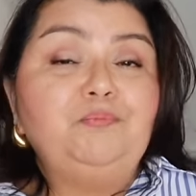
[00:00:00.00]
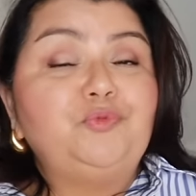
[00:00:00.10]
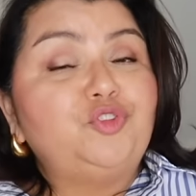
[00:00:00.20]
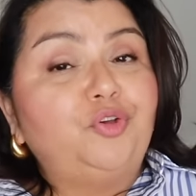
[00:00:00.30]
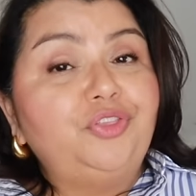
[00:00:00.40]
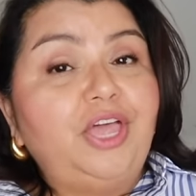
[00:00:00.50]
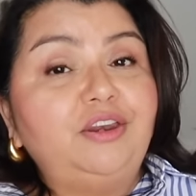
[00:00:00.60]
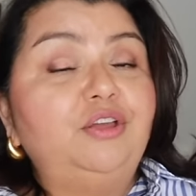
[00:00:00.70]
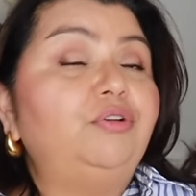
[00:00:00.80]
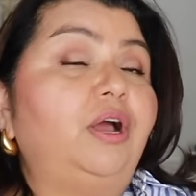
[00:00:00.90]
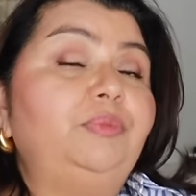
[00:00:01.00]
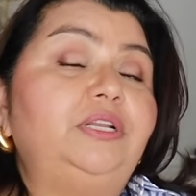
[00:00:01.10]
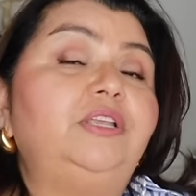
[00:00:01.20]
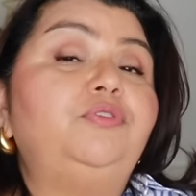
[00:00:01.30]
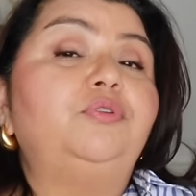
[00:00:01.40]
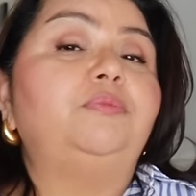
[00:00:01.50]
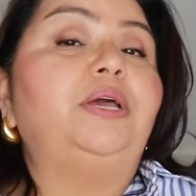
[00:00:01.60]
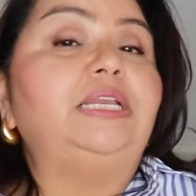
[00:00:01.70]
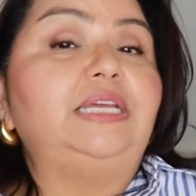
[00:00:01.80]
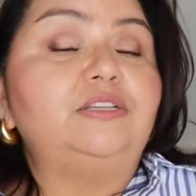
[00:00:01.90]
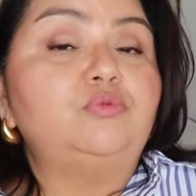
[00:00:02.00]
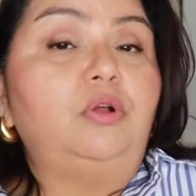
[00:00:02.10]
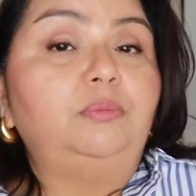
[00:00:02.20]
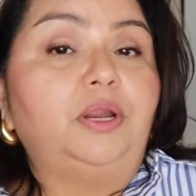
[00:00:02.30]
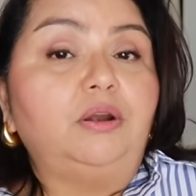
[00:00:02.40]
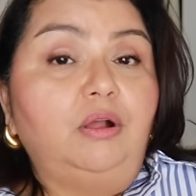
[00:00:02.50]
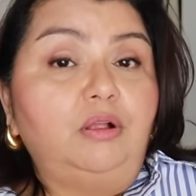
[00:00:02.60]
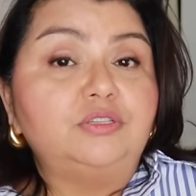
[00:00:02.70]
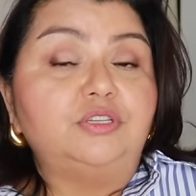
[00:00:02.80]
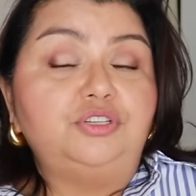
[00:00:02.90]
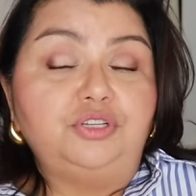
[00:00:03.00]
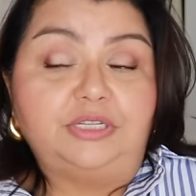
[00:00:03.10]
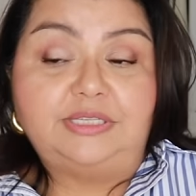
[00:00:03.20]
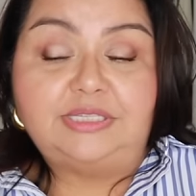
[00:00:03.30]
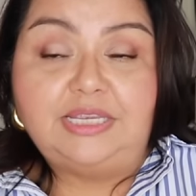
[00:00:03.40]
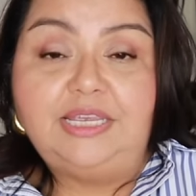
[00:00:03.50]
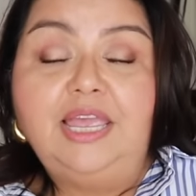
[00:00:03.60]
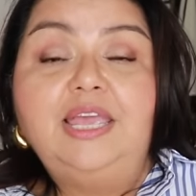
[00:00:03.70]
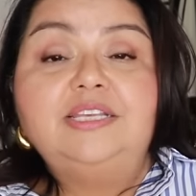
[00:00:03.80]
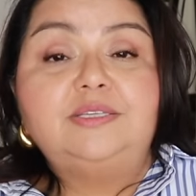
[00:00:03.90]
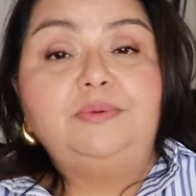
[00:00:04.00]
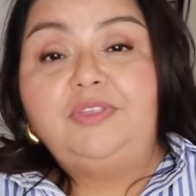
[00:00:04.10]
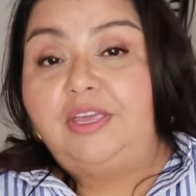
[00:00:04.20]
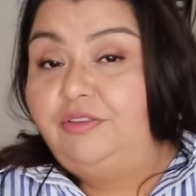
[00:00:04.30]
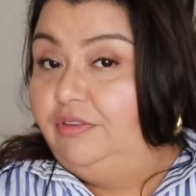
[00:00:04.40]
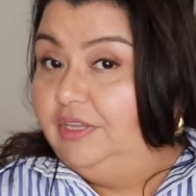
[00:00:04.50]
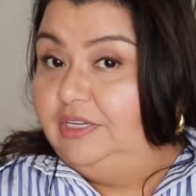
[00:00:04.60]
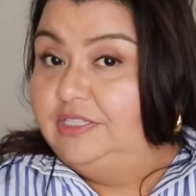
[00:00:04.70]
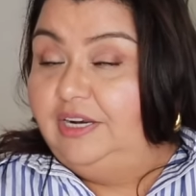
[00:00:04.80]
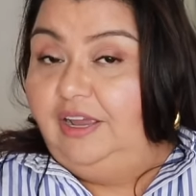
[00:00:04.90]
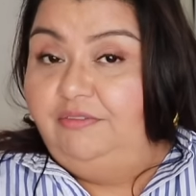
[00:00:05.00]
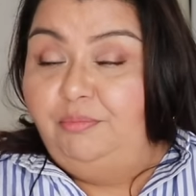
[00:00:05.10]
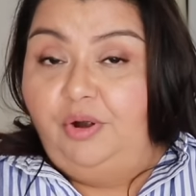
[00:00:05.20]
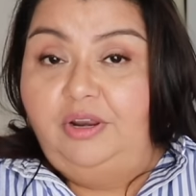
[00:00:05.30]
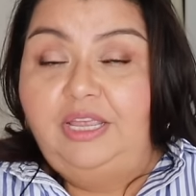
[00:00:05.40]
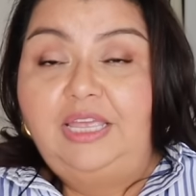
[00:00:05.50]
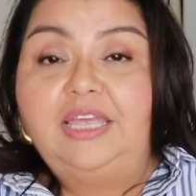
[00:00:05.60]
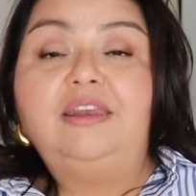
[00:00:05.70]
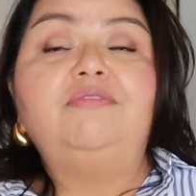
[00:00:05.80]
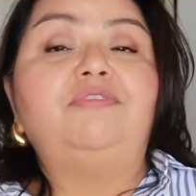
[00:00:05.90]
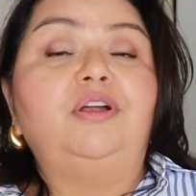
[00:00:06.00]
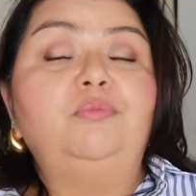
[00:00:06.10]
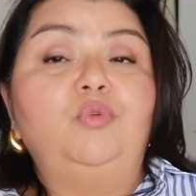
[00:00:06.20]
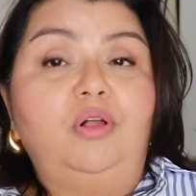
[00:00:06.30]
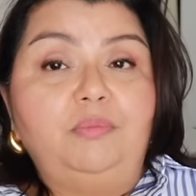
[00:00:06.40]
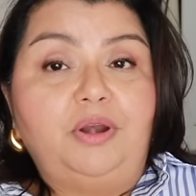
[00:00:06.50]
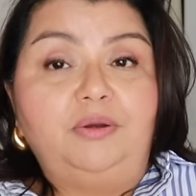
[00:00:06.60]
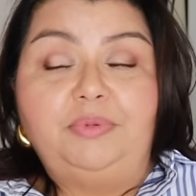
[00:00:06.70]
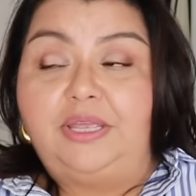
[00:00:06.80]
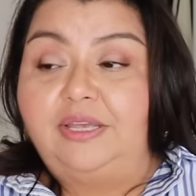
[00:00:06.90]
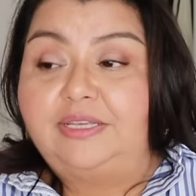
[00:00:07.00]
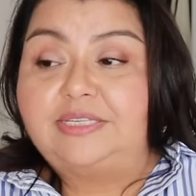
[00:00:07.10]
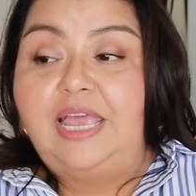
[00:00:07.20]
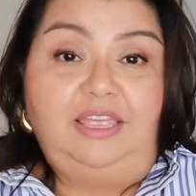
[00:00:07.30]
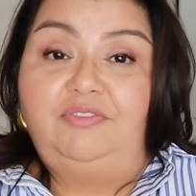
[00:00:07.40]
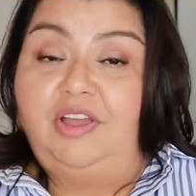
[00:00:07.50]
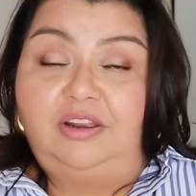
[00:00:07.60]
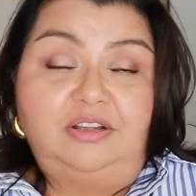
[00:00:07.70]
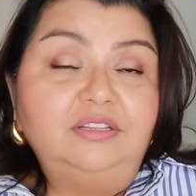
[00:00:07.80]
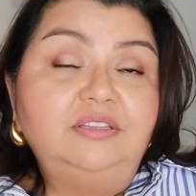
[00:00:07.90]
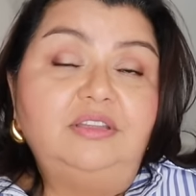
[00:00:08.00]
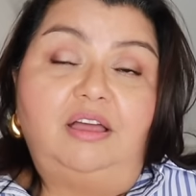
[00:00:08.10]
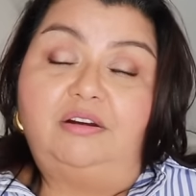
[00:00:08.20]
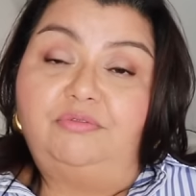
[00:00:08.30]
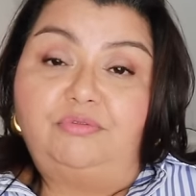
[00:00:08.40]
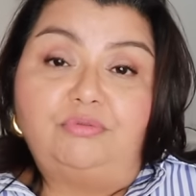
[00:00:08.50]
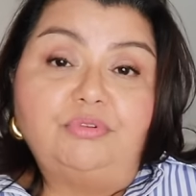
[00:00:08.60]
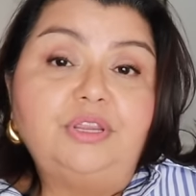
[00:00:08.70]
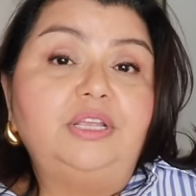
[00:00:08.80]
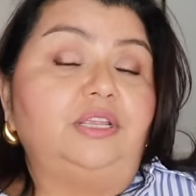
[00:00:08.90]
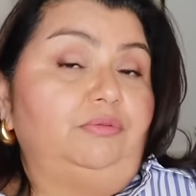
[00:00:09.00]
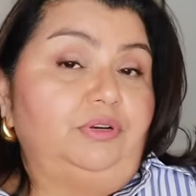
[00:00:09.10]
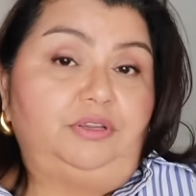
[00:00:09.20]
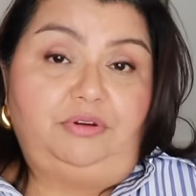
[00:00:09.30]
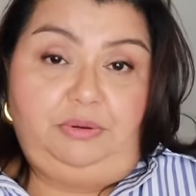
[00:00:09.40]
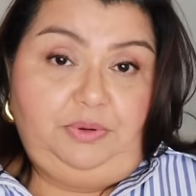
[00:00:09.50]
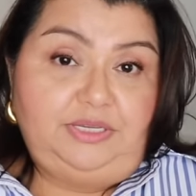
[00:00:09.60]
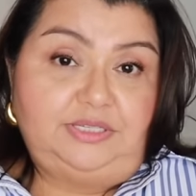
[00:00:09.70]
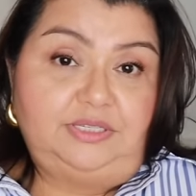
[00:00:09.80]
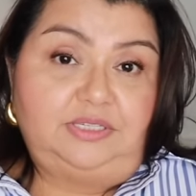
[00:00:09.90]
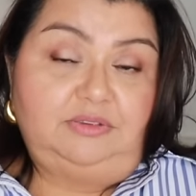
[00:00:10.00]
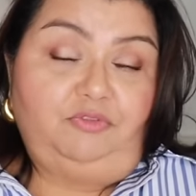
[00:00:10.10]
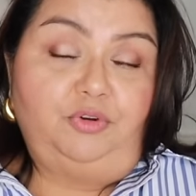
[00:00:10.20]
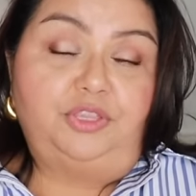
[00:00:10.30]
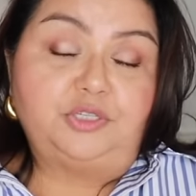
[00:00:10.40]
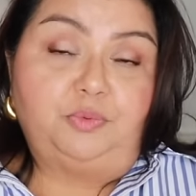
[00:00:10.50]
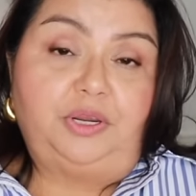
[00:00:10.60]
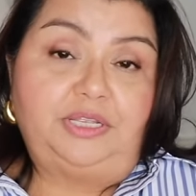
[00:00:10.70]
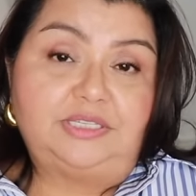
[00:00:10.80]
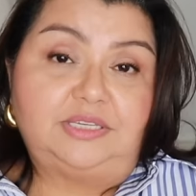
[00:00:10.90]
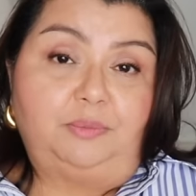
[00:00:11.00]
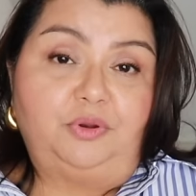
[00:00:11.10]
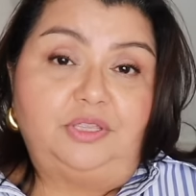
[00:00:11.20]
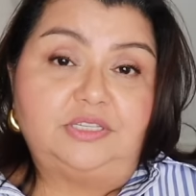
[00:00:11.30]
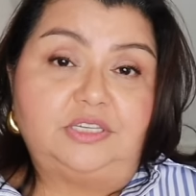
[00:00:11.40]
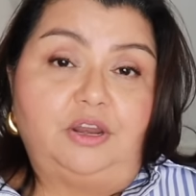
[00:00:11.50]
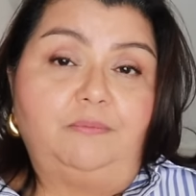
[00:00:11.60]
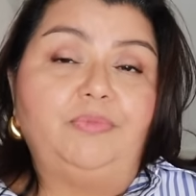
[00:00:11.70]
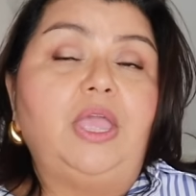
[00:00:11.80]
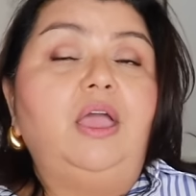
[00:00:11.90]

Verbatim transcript: So on that note, I'm going to leave you with my latest Walmart haul so that you can see some of the other things that I've brought in from Walmart, because they've got a lot of really, really great pieces for the spring and summer this year.